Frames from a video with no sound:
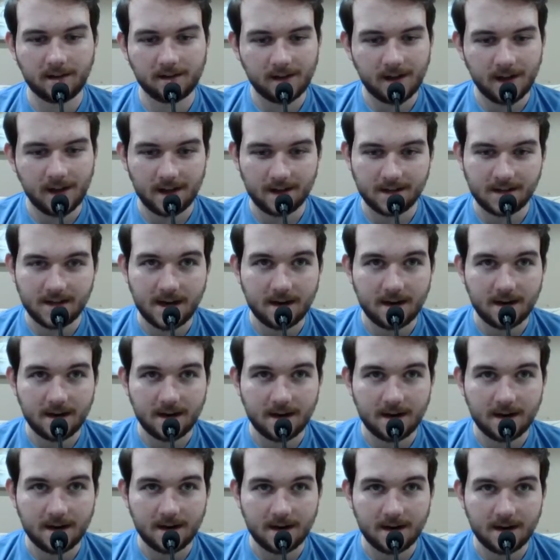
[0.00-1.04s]
and
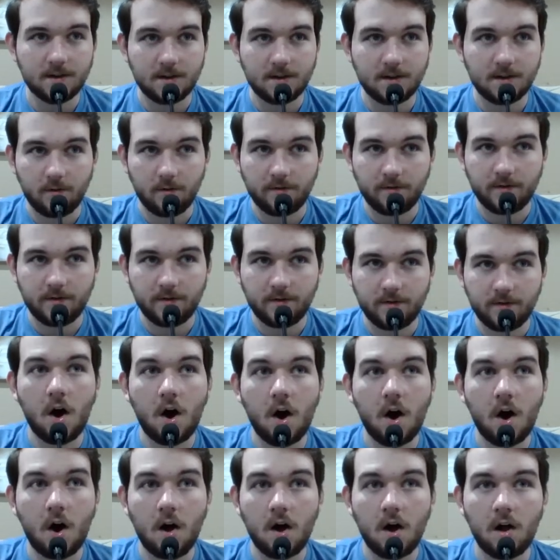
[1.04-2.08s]
hammer. We've got
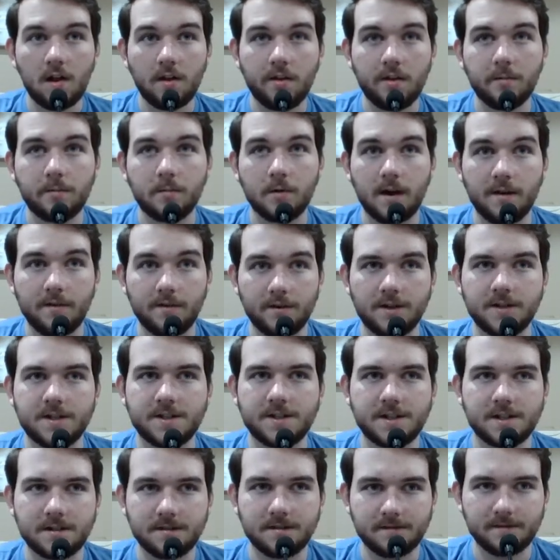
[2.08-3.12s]
all the
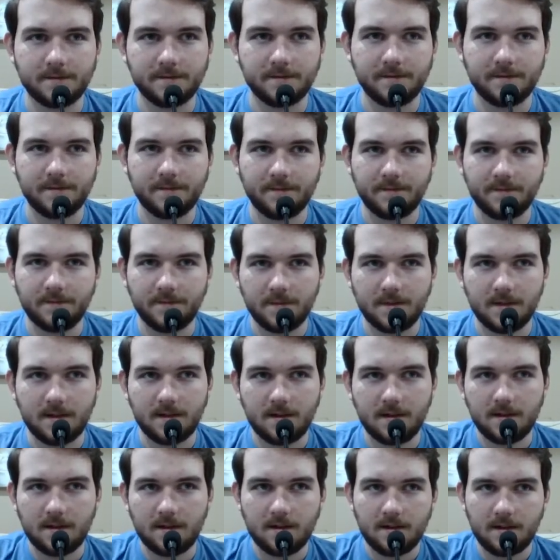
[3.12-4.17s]
brothers.
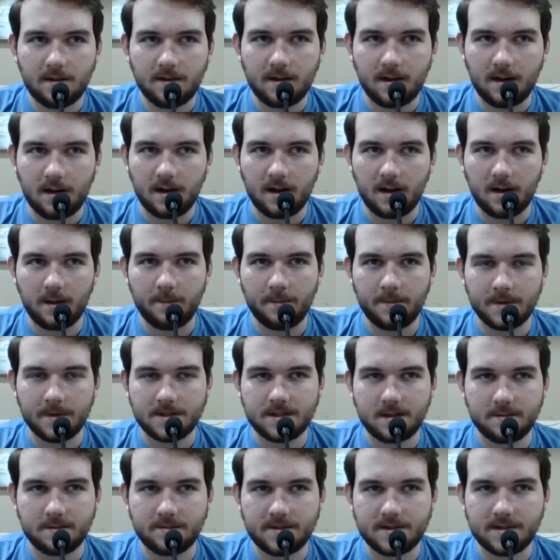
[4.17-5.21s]

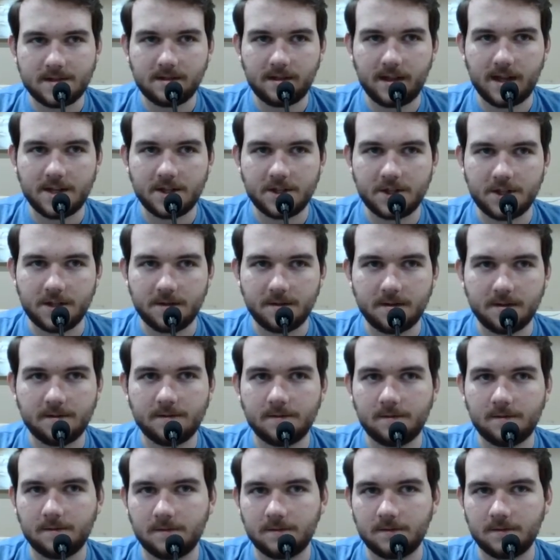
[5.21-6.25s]
Except Sledgy.
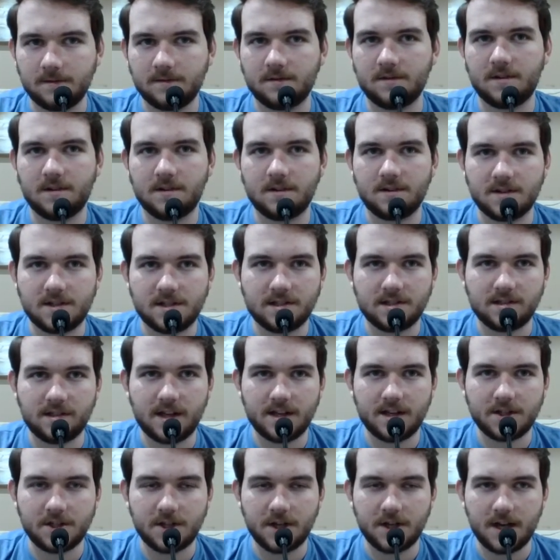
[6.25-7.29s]
Or
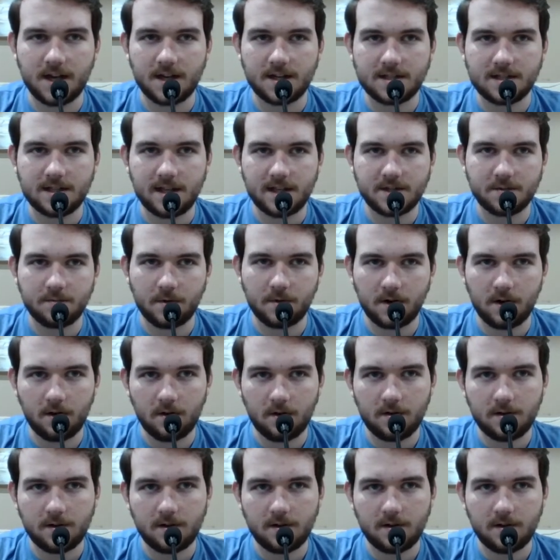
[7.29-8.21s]
Sledge Bro.